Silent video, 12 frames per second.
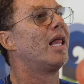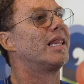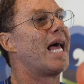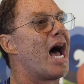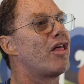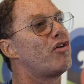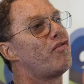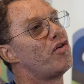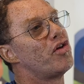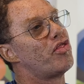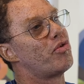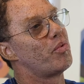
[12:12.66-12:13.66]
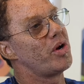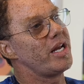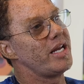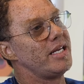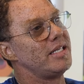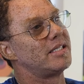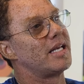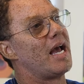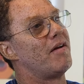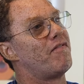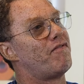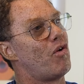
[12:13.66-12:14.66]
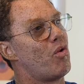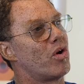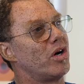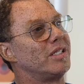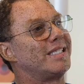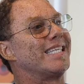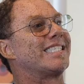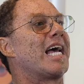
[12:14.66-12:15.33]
Lather for threes and fours is